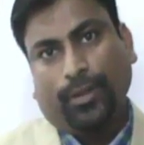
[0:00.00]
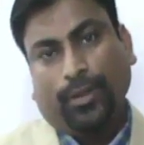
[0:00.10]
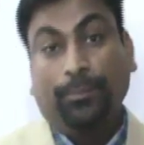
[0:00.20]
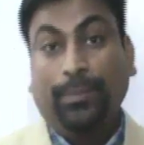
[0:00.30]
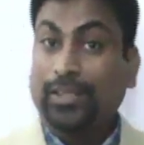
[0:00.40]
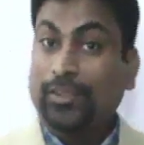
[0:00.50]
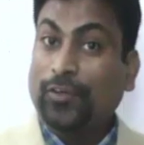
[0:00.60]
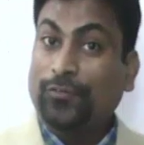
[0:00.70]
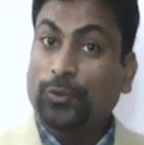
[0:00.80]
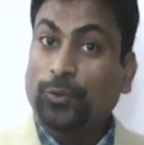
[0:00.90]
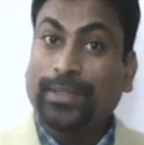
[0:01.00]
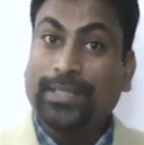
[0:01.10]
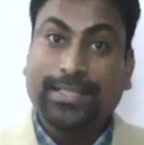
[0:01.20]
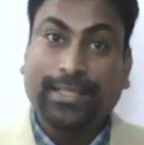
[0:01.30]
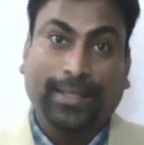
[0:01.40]
Many of you may
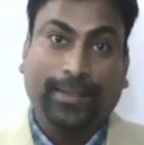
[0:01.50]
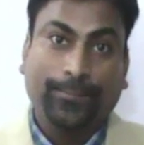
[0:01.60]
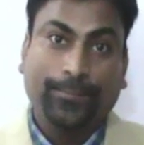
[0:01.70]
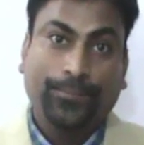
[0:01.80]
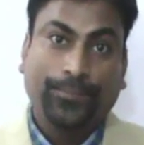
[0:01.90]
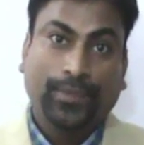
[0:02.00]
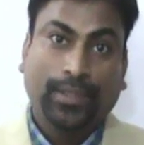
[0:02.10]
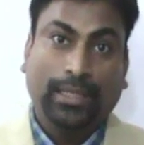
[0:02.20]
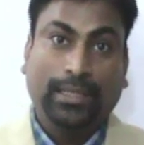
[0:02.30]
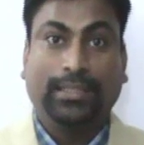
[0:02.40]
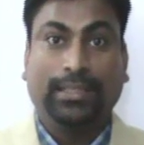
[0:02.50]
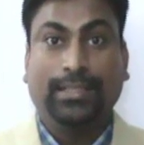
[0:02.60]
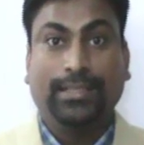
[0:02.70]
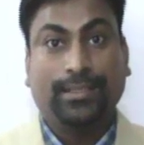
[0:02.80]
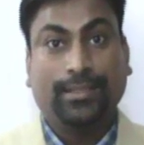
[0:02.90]
say it
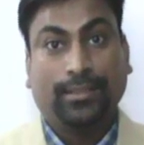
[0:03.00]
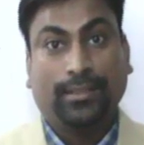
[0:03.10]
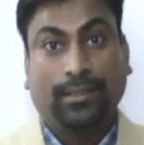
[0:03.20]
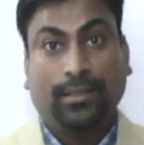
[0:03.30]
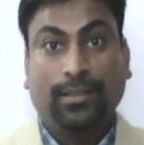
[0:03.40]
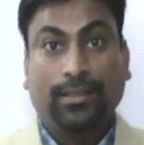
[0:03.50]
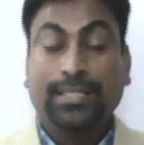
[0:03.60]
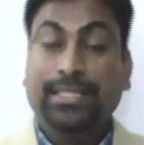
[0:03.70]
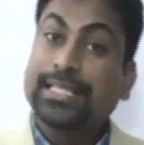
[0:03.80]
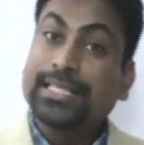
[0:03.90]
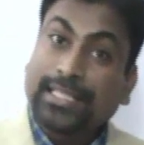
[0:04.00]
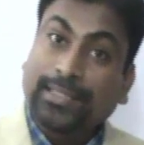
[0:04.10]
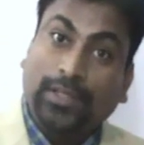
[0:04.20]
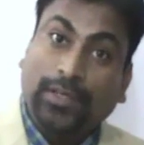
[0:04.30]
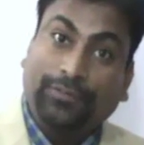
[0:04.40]
is
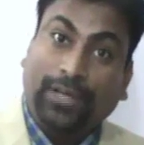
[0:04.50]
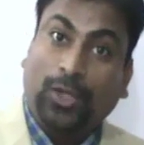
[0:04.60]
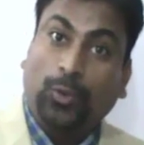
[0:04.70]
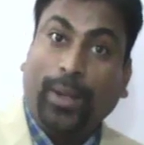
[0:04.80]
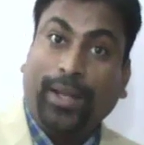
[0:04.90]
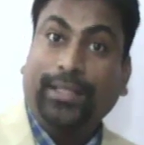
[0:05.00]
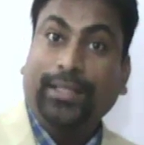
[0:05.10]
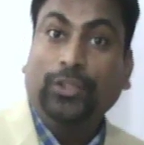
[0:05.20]
system of acquiring